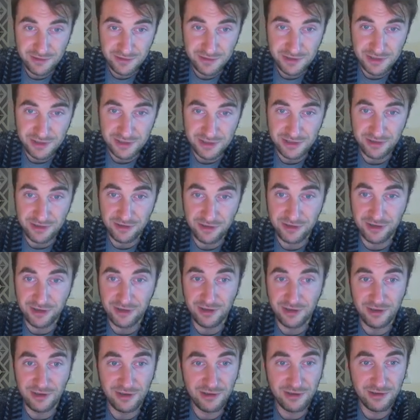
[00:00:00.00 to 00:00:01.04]
She started
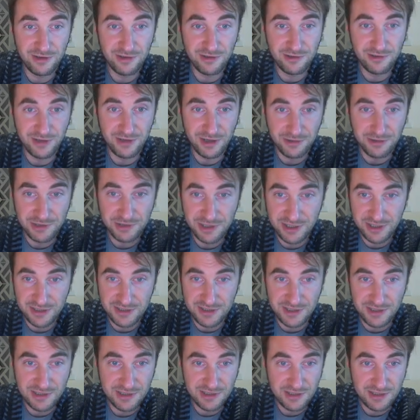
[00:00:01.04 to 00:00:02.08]
alone, now she has
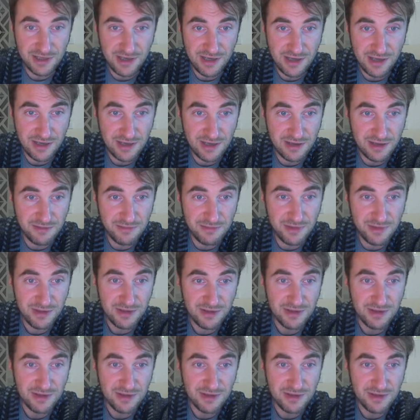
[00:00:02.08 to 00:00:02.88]
a team.